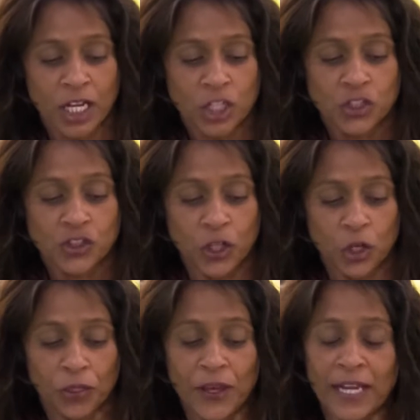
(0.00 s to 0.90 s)

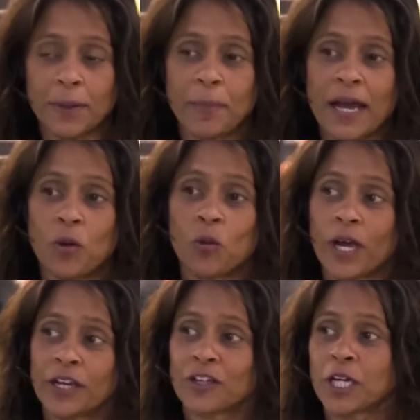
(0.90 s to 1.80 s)
So think about
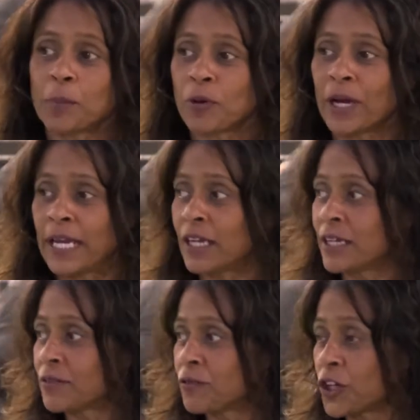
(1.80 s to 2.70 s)
what you're going to bring
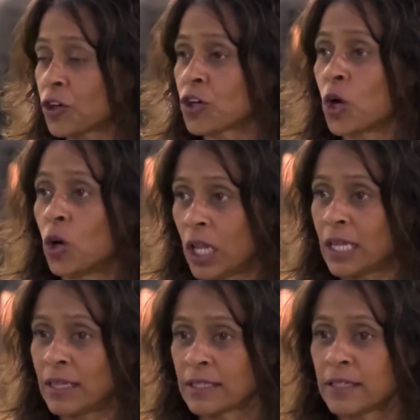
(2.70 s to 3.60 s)
for your goal
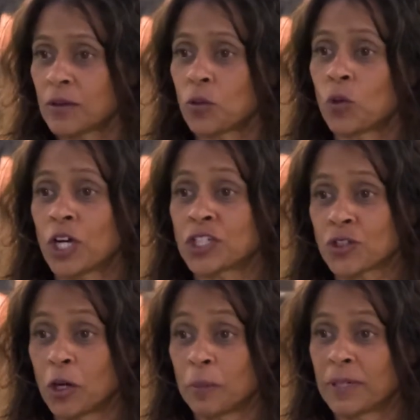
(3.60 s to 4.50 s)

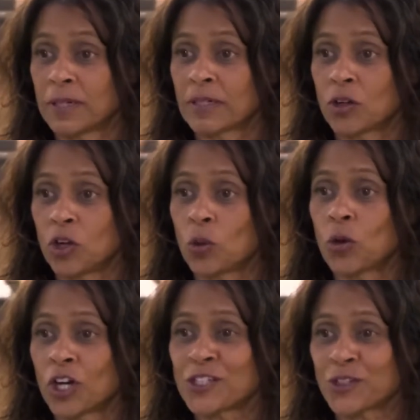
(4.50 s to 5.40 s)
wardrobe. Goal
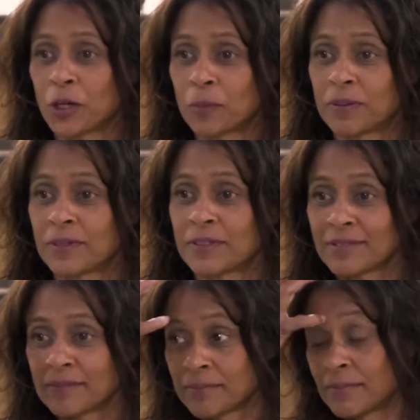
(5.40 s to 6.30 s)
wardrobe.
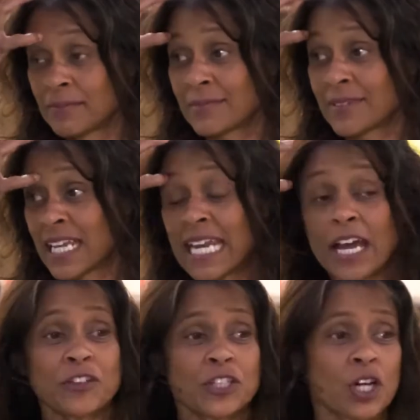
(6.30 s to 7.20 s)
Now,
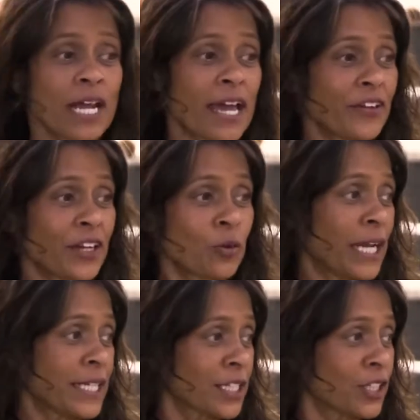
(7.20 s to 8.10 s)
if you don't have any
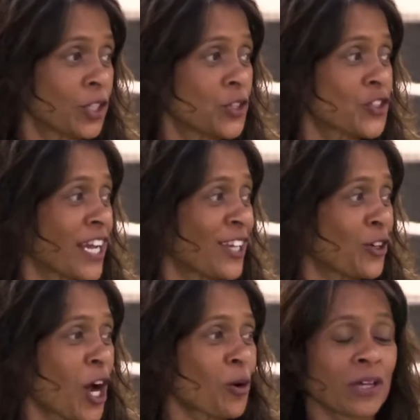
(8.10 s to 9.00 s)
weight to lose and you're
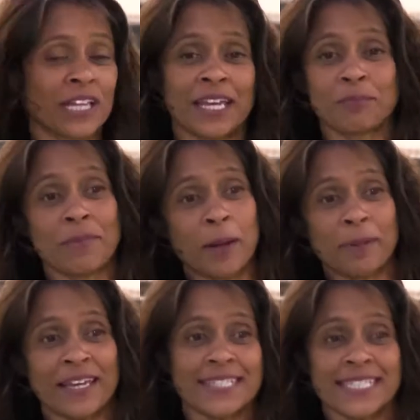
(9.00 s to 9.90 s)
not really, maybe
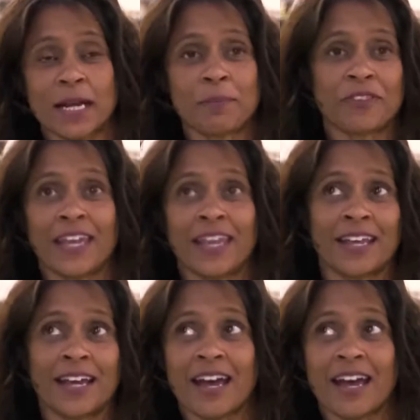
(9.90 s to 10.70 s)
it's something,